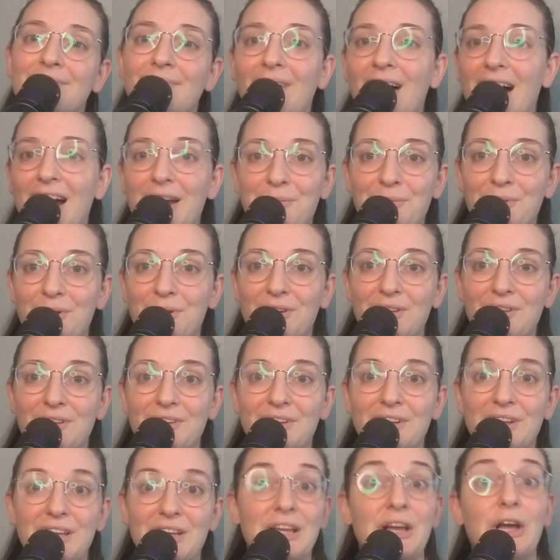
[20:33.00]
I
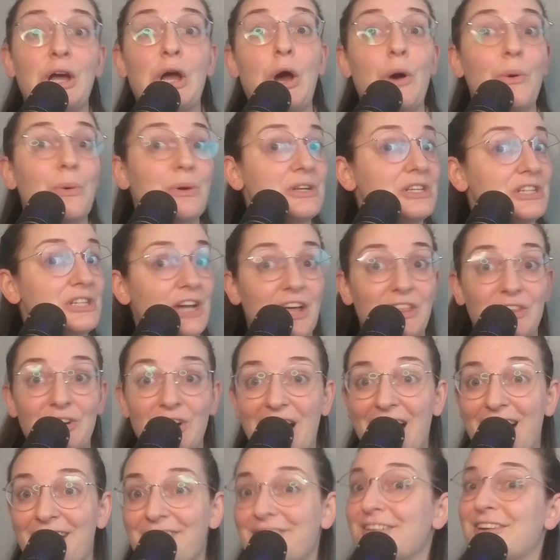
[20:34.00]
will go into
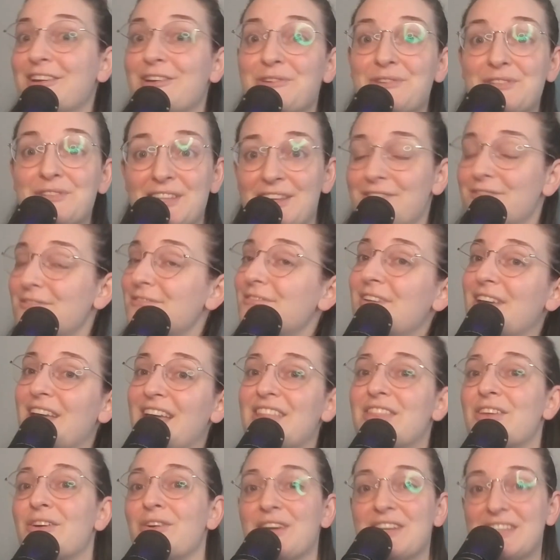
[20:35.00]
other avenues if
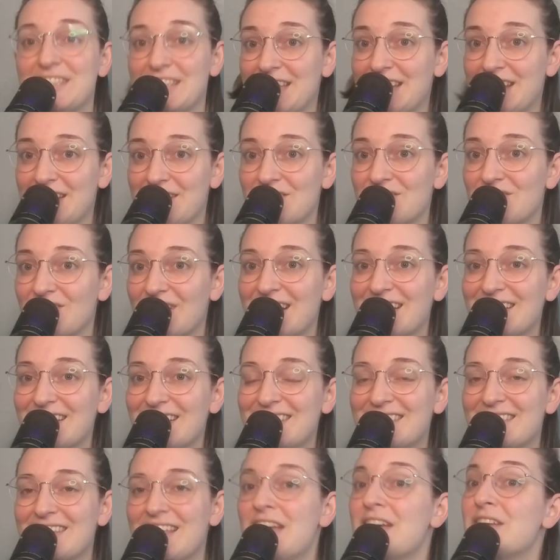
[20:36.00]
there is an
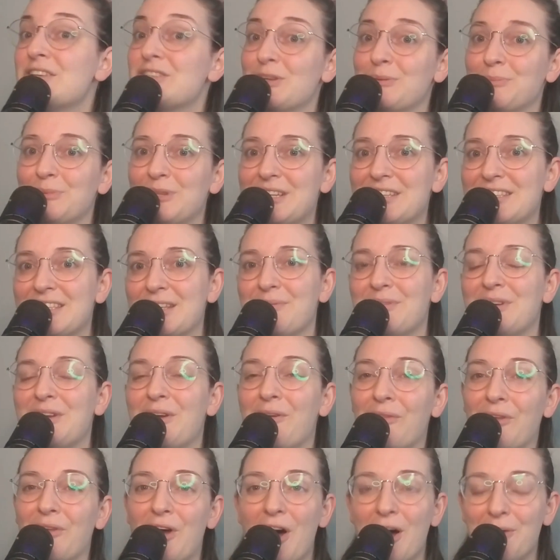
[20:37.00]
interest. So please let me know
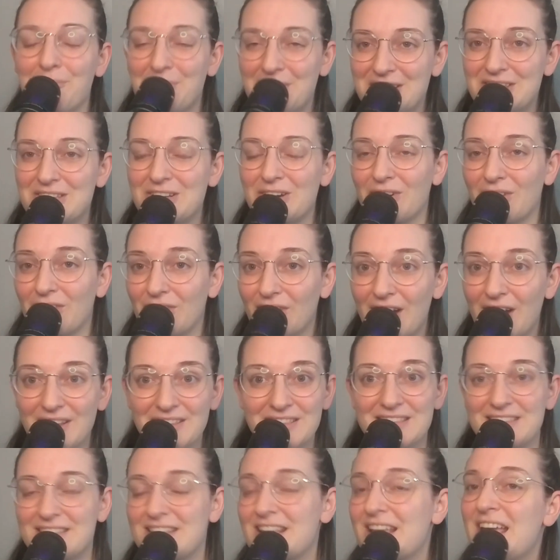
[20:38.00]
in the comments your
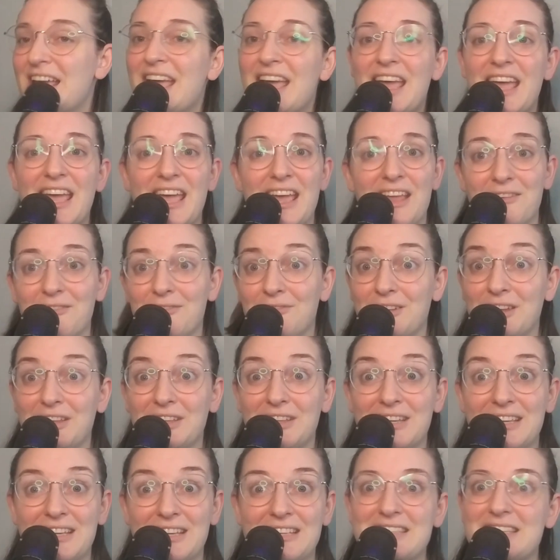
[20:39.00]
thoughts and
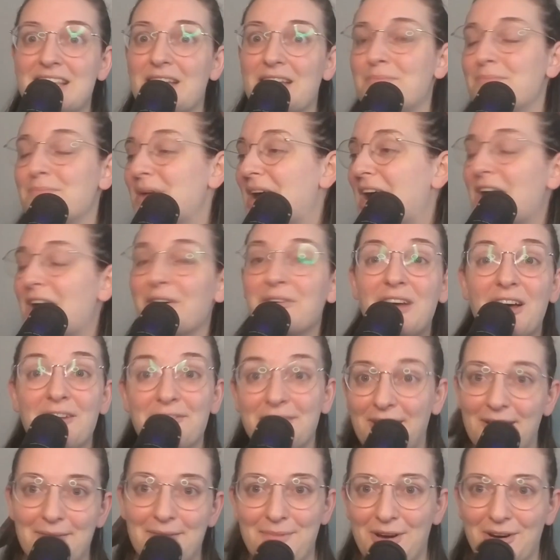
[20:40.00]
feelings about a
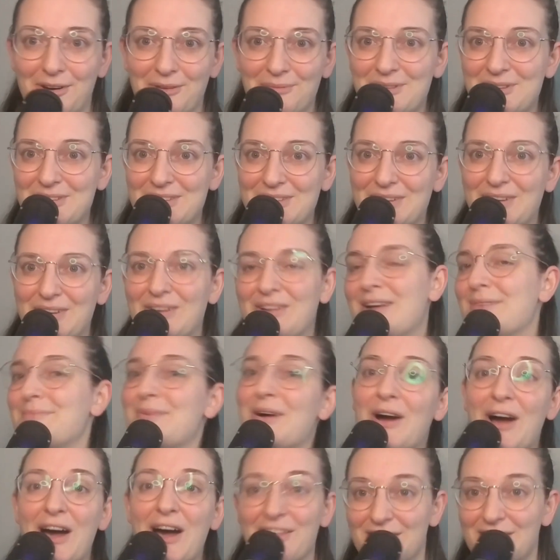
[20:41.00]
Harry Potter musical,
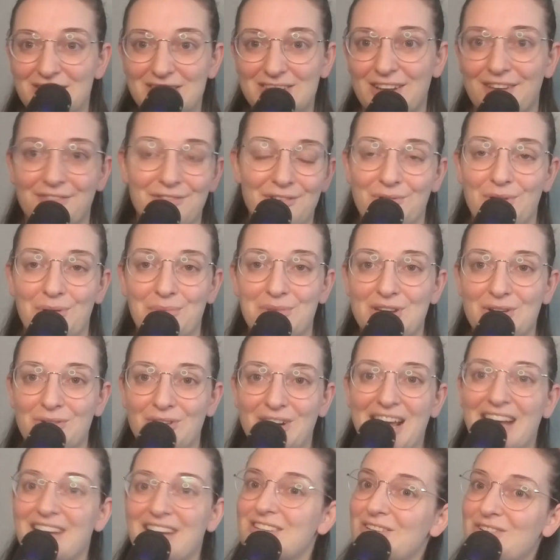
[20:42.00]
about other stuff you want me to
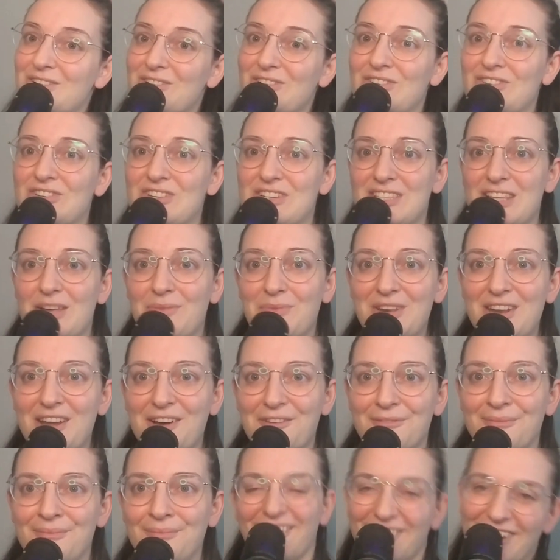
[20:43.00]
react to. Just let me
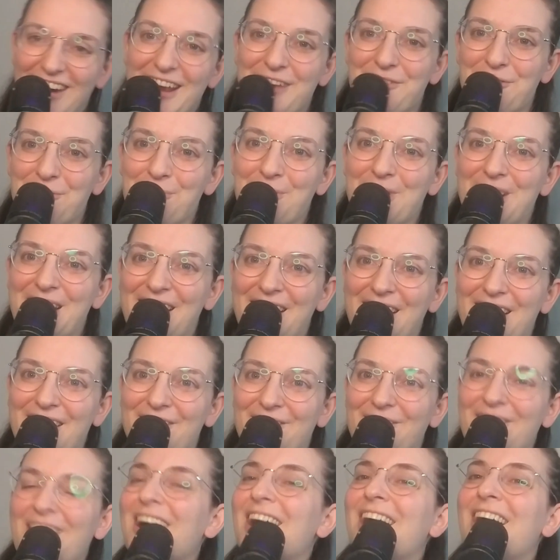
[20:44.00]
know. All right, everybody.
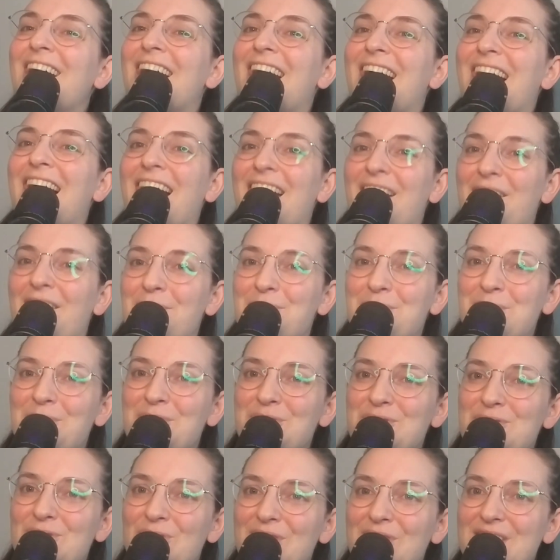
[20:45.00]
Well, I hope
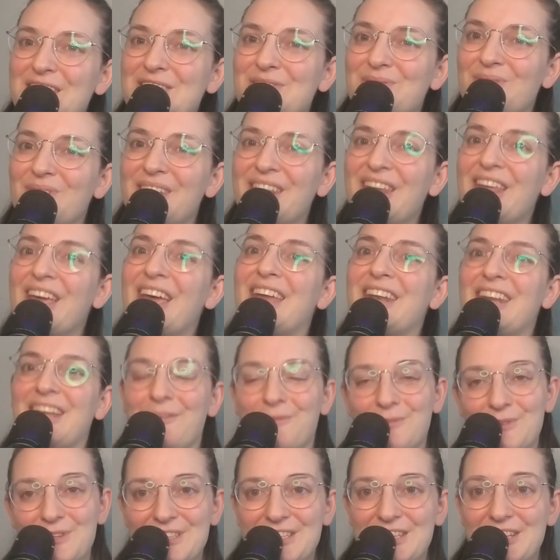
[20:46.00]
you enjoyed this one, and
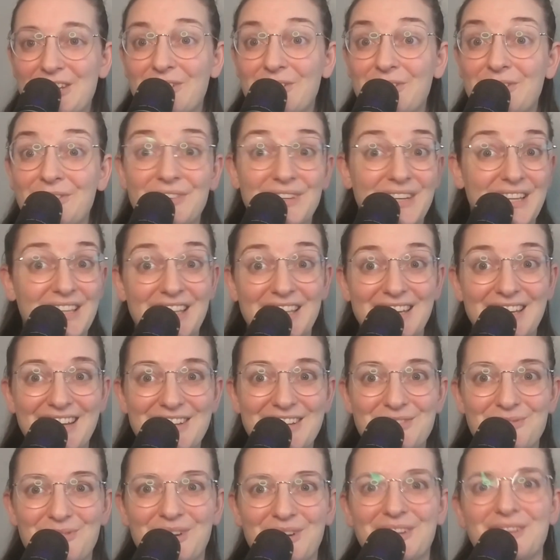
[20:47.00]
I will see you in the
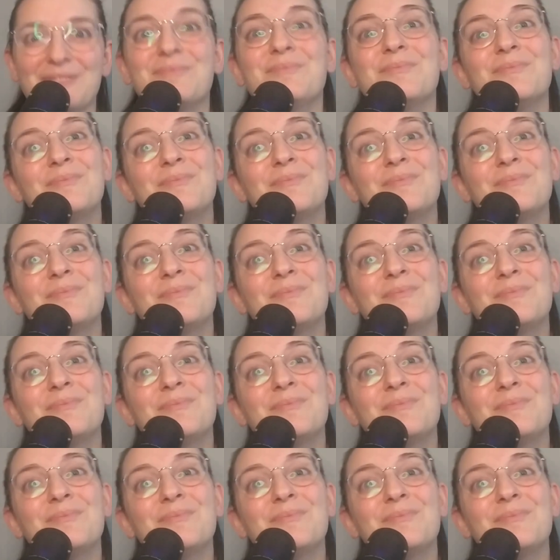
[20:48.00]
next one.